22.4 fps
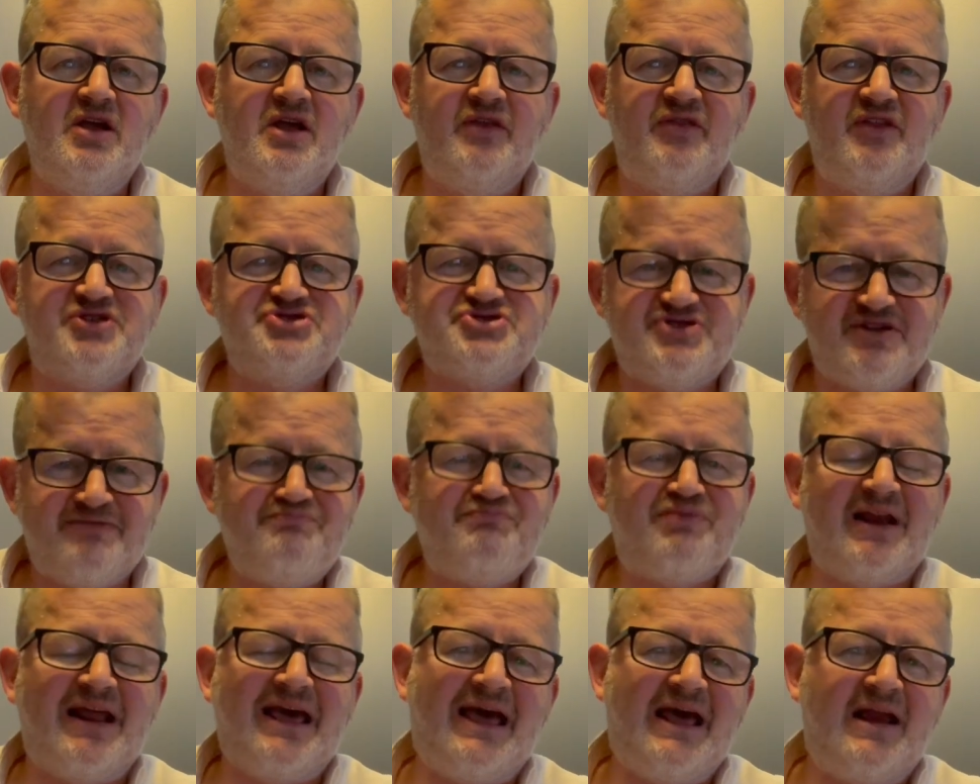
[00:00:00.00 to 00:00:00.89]
the
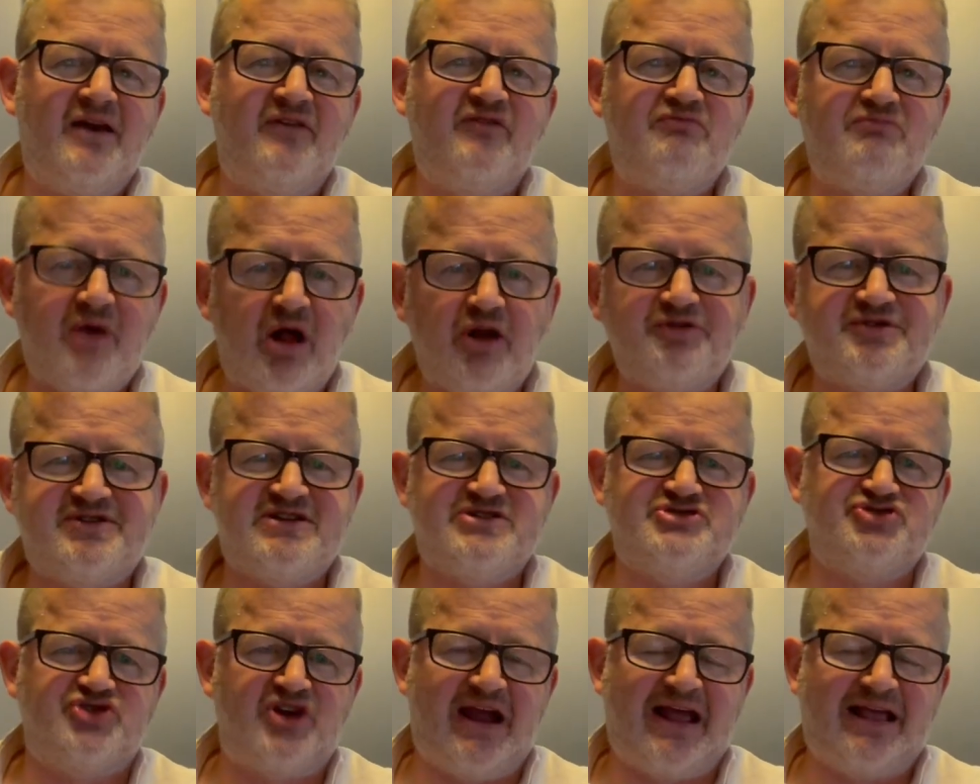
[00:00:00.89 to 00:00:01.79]
simpler end of
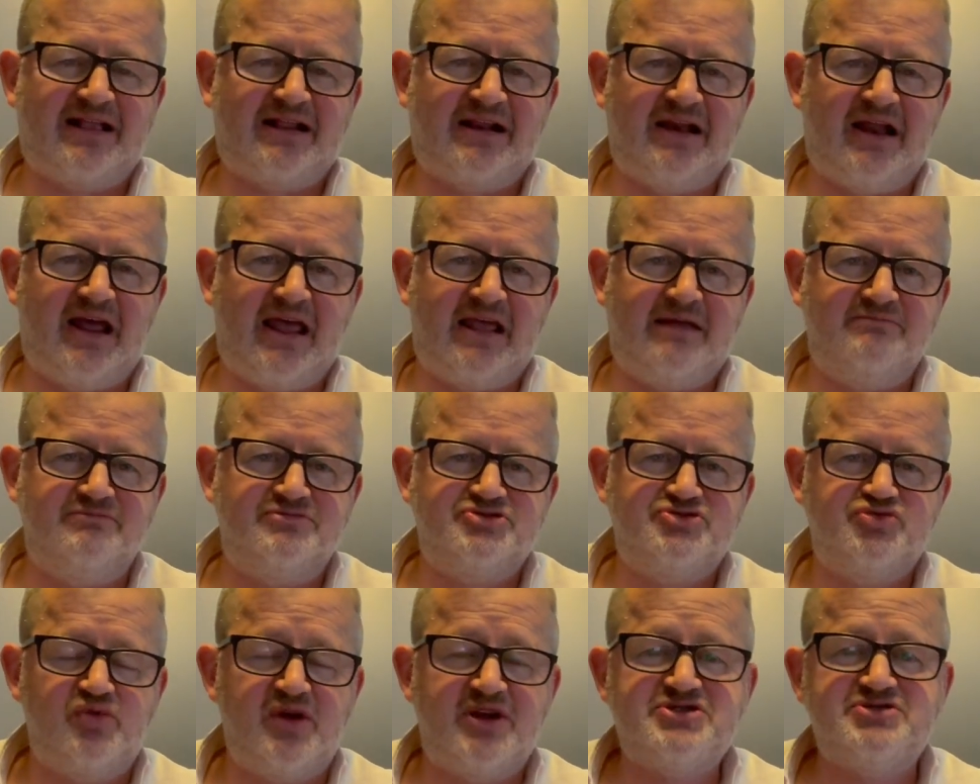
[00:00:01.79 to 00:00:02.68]
multi-track
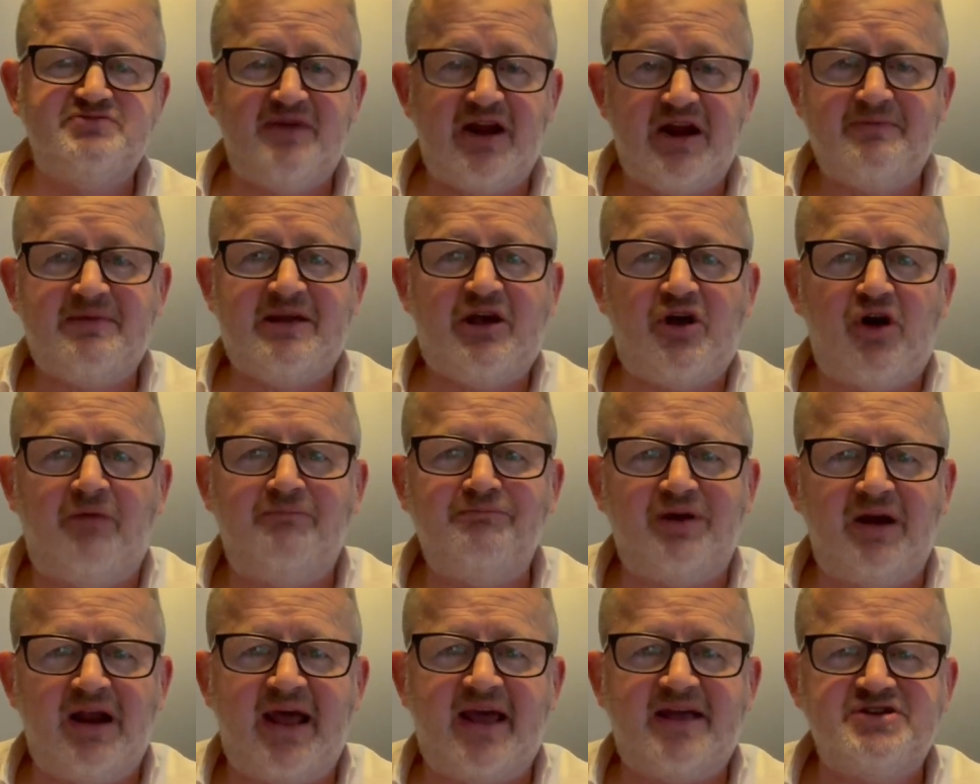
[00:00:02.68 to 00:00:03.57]
claims, which are meant to be
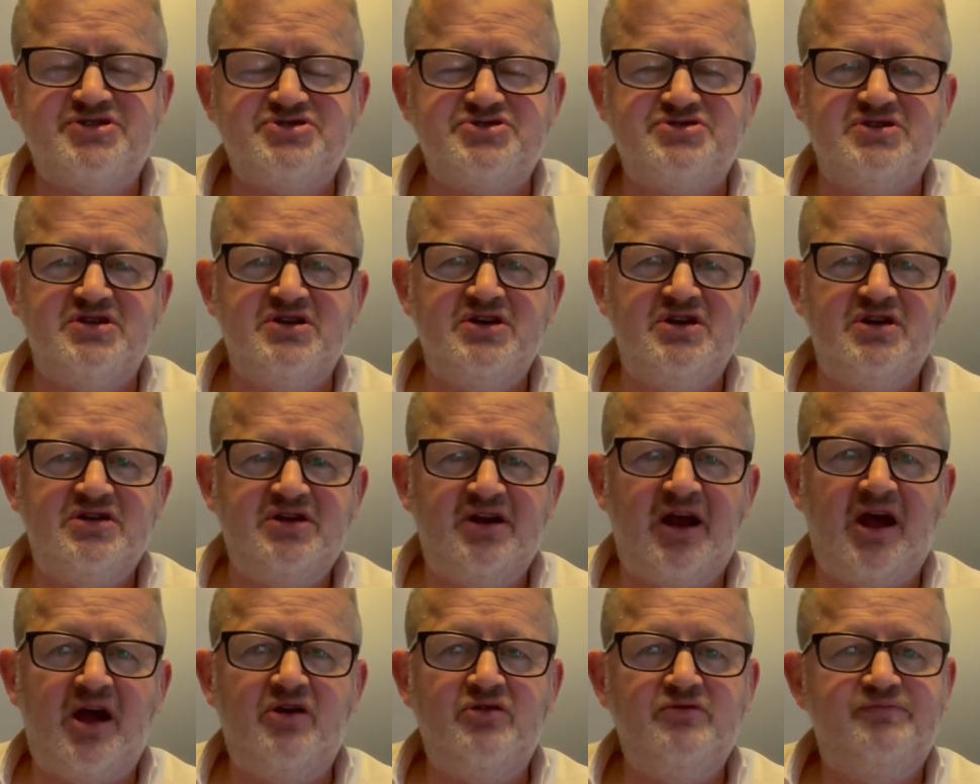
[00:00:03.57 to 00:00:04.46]
complex,
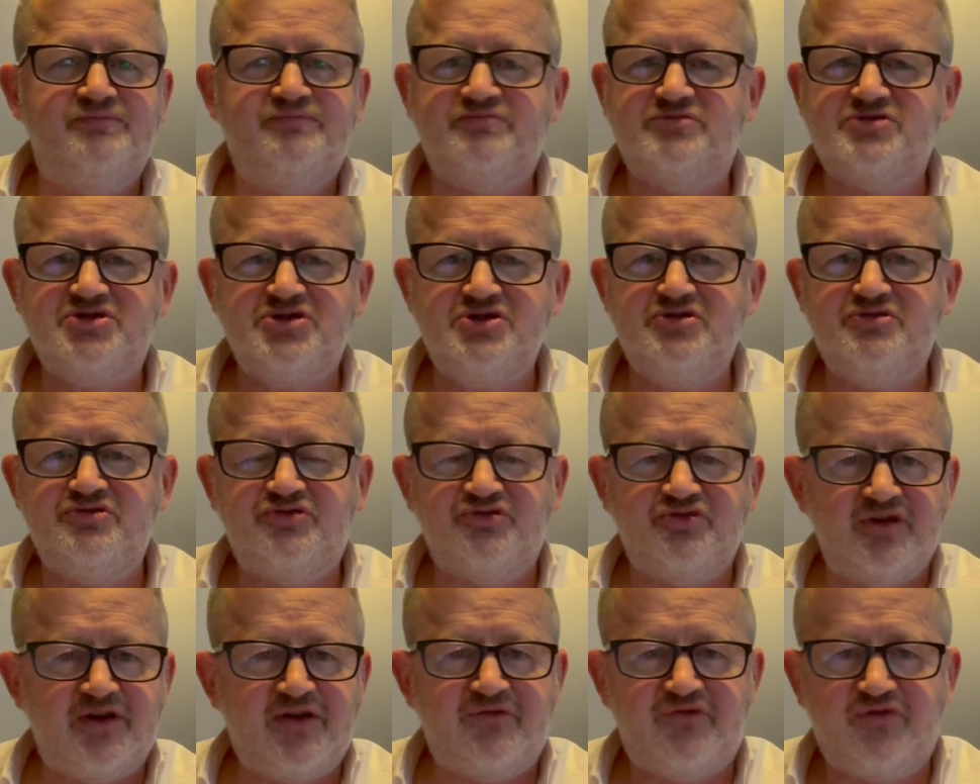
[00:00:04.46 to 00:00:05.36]
2,
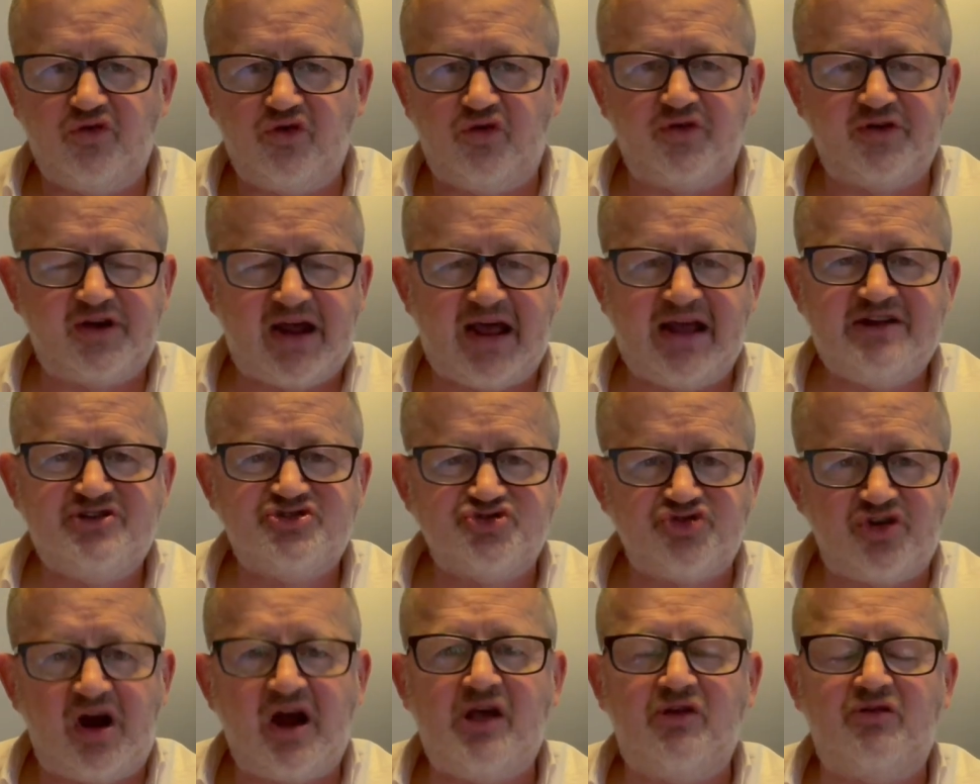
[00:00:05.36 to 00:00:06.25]
3, 4 day
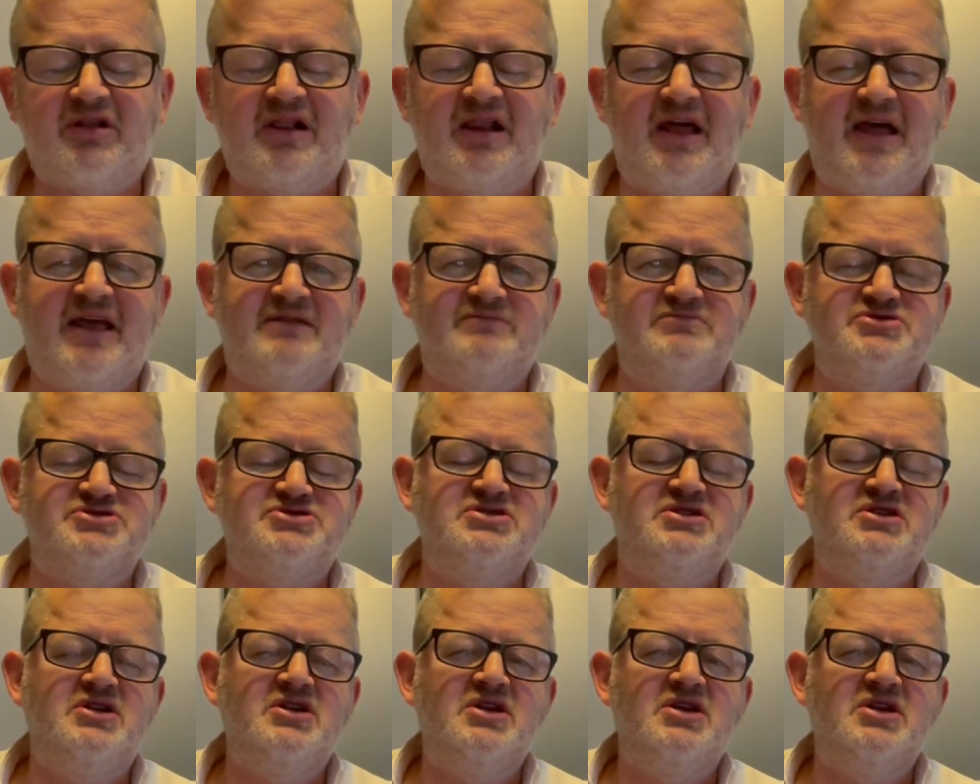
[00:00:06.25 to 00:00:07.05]
trial claims.